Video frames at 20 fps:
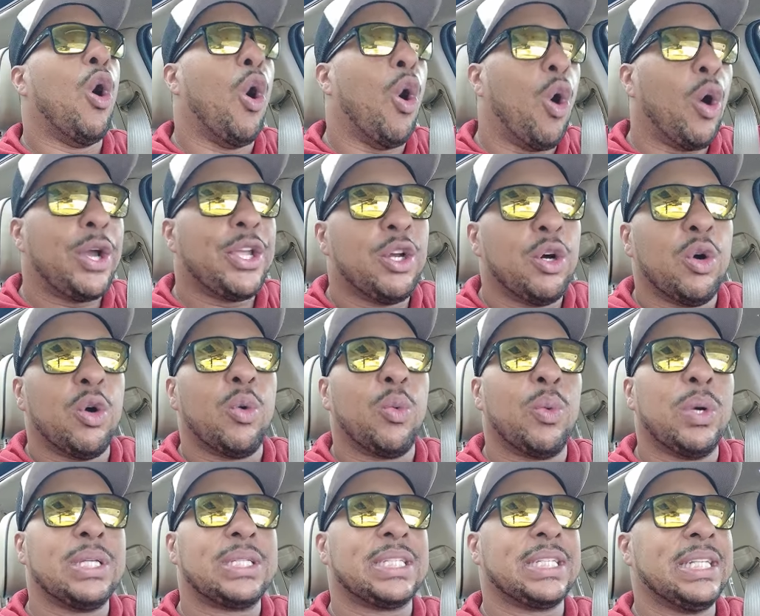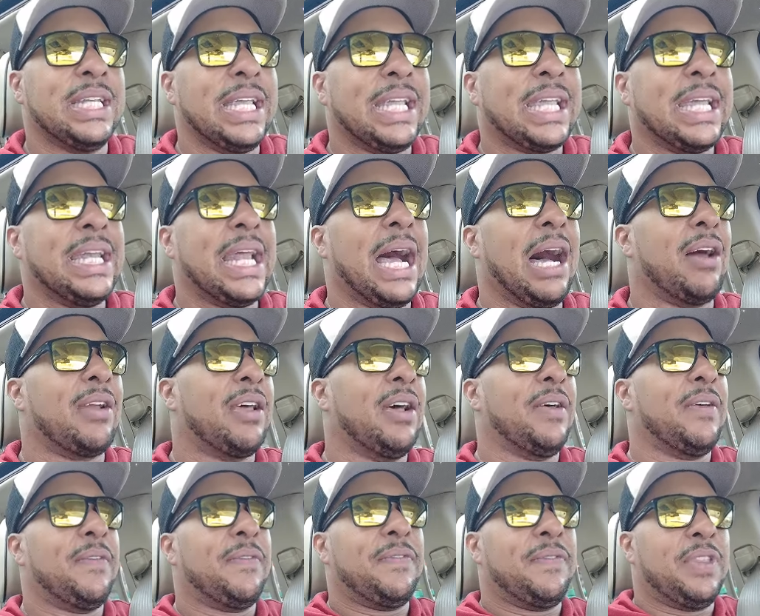oil was leaking out
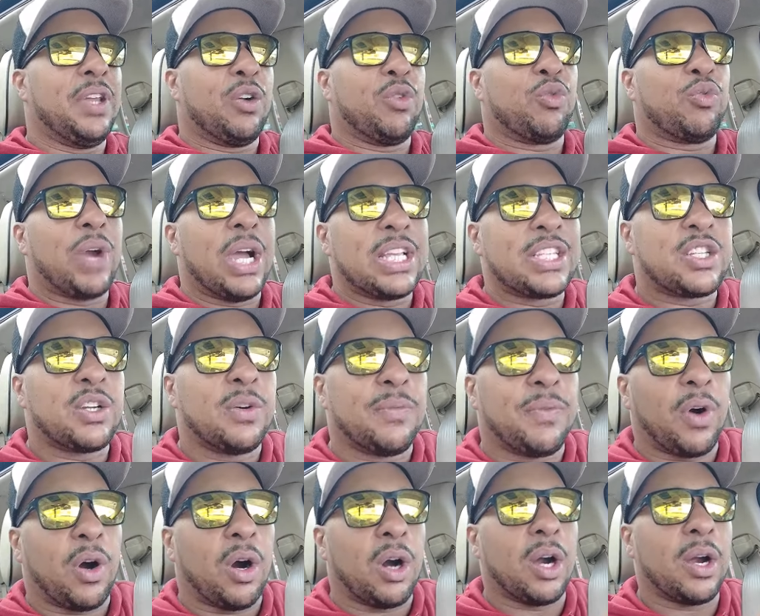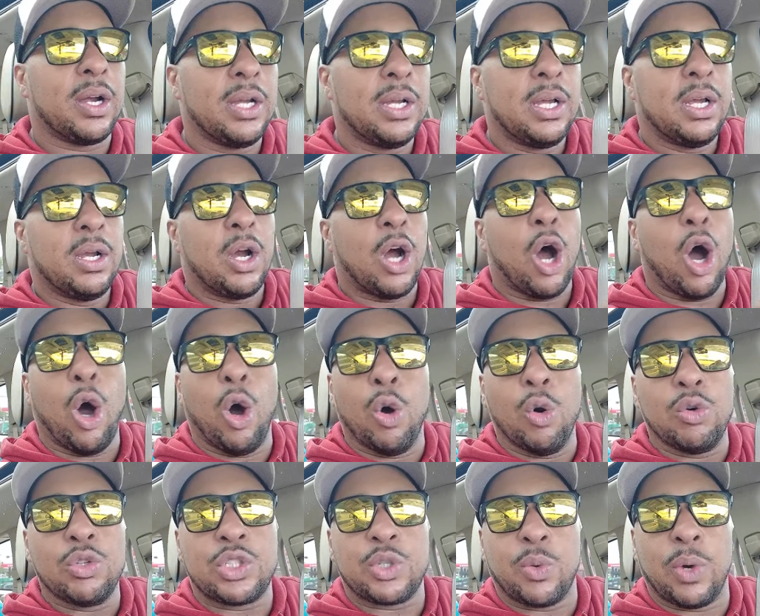of the reservoir
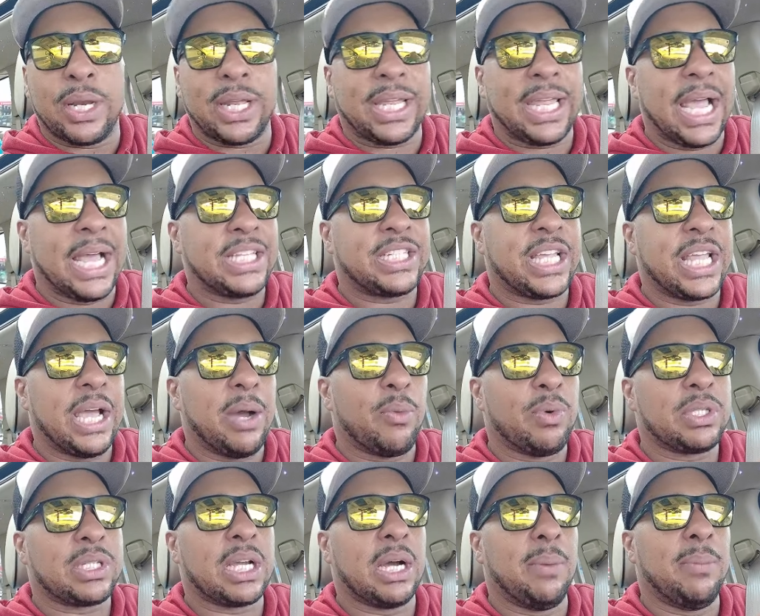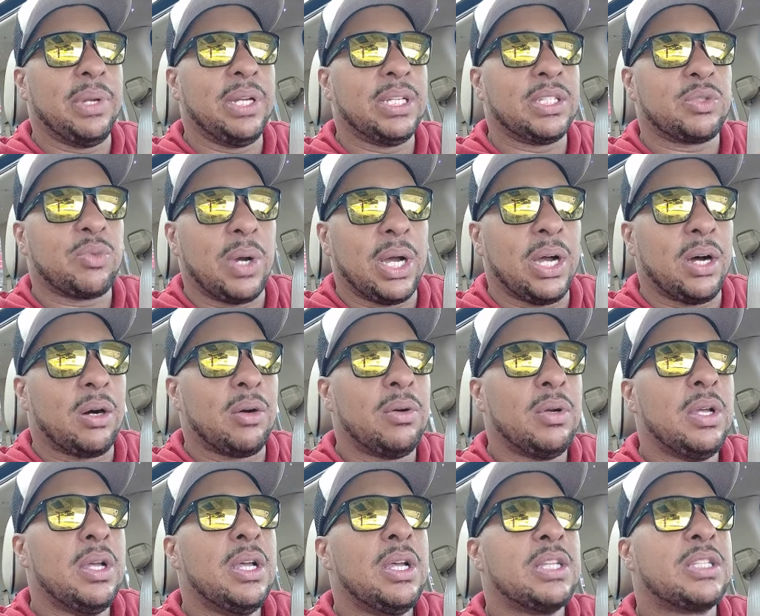hose where the catch can was coming as well.
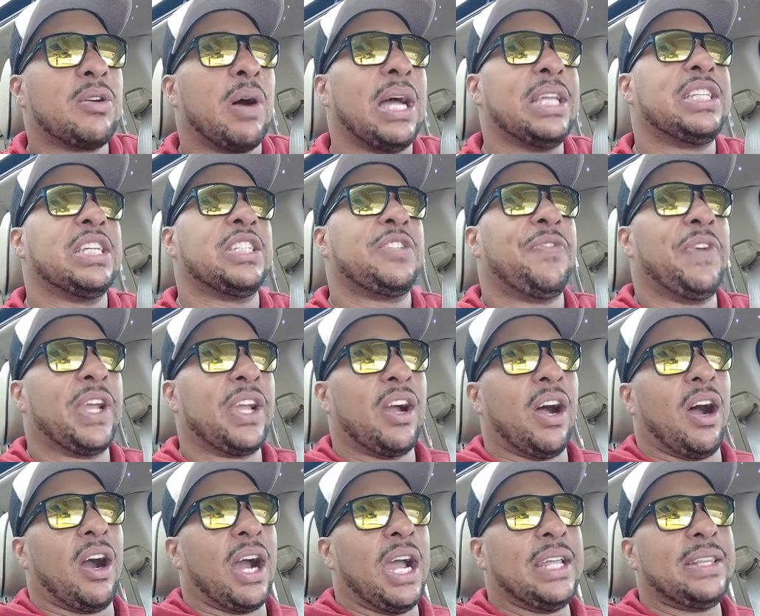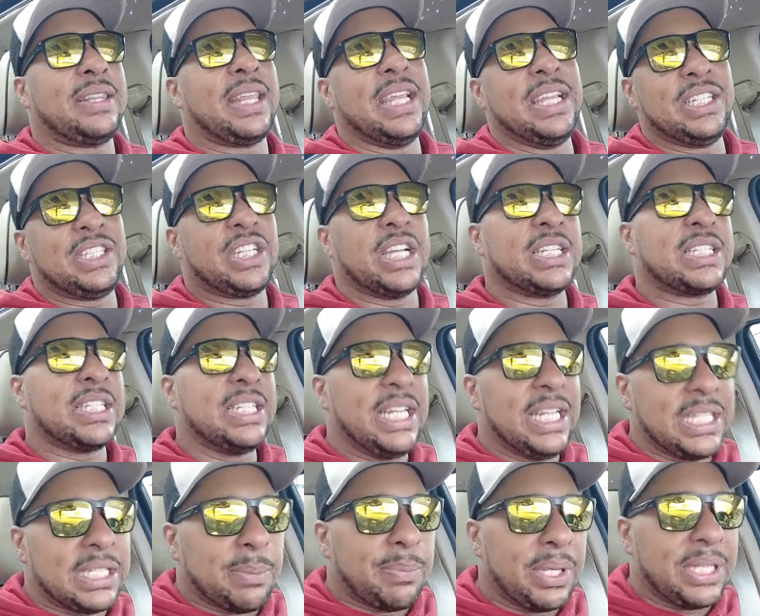So I just figured, all right, things just
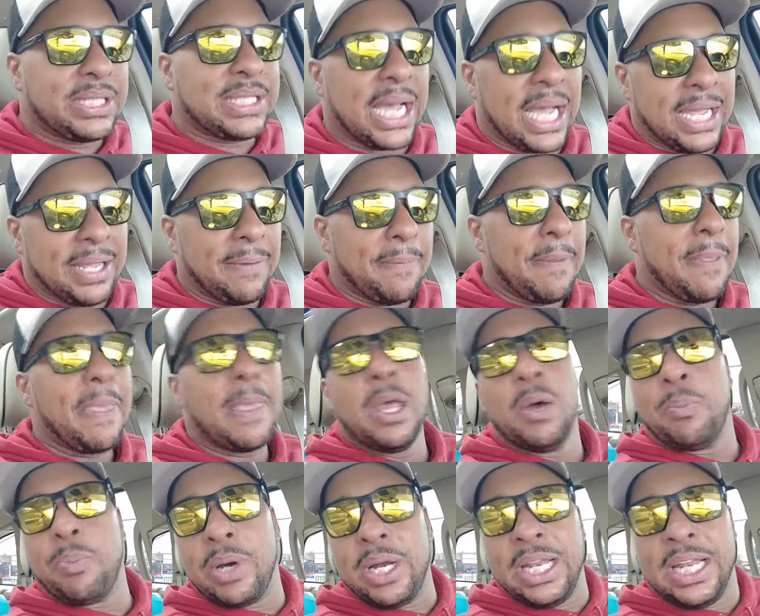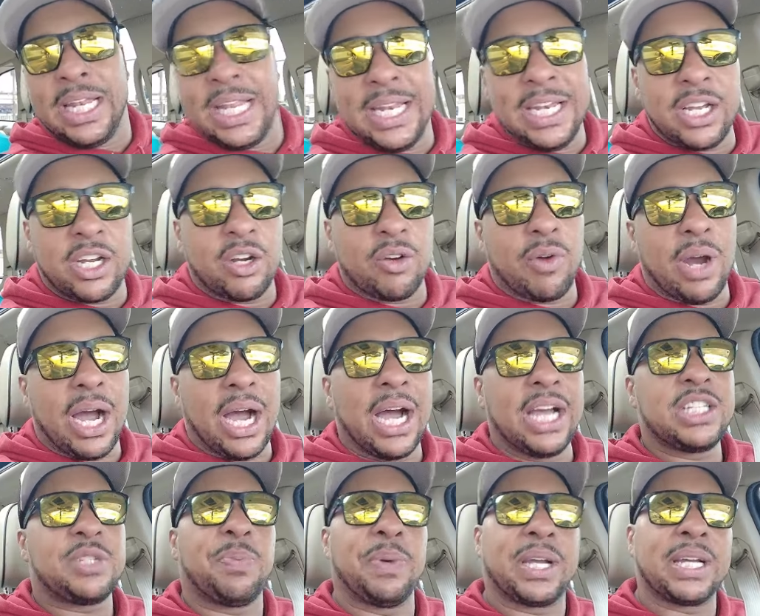need to be tight. Put it in the
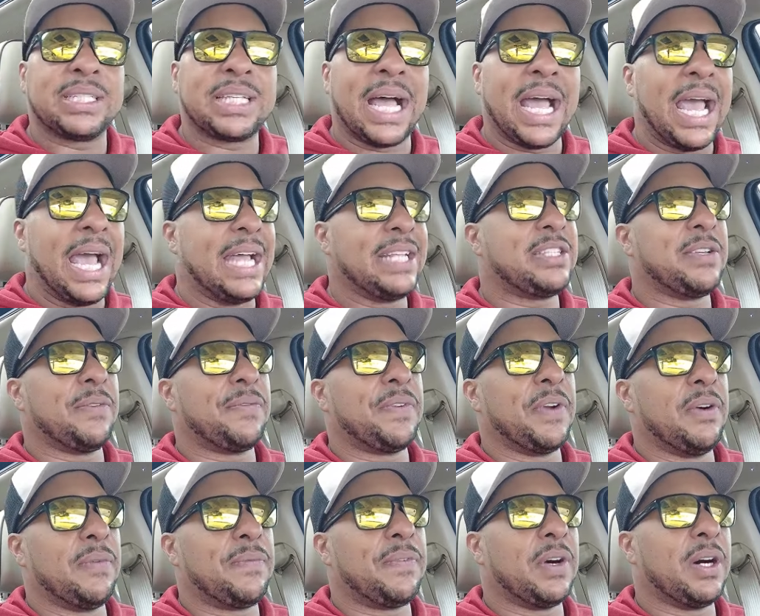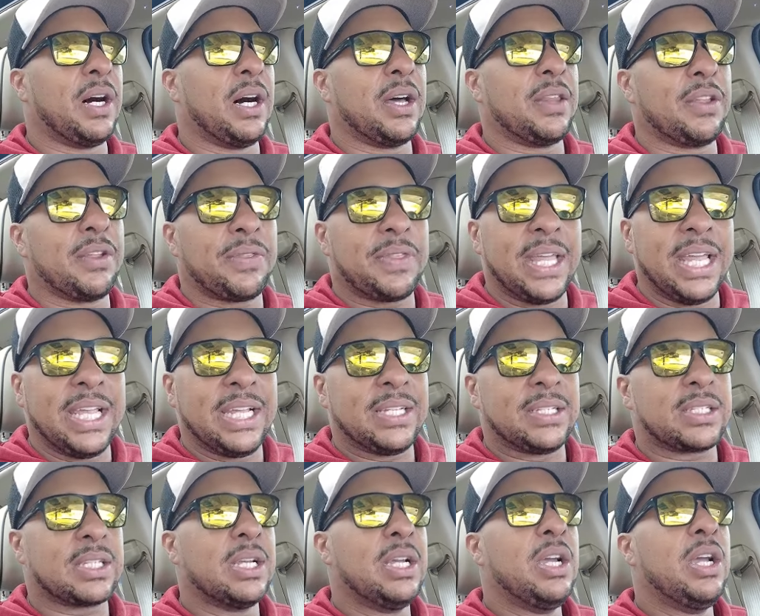garage because I had to film for other
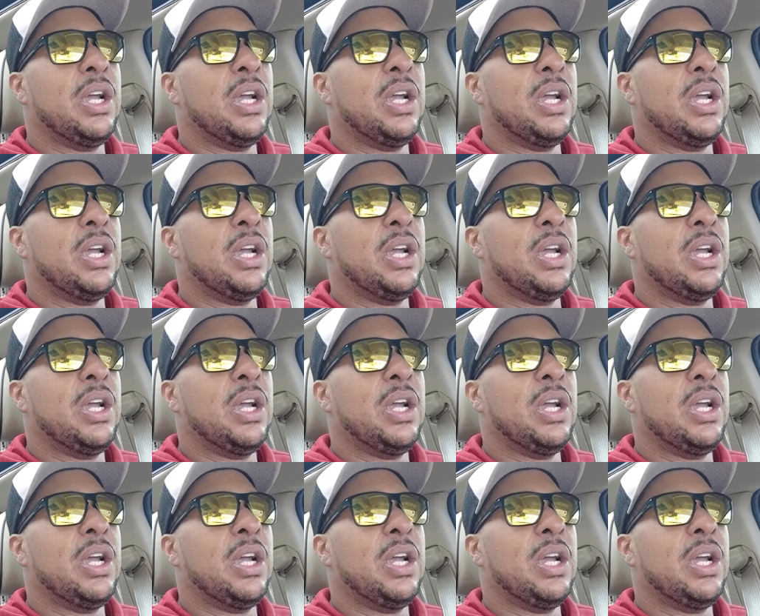things.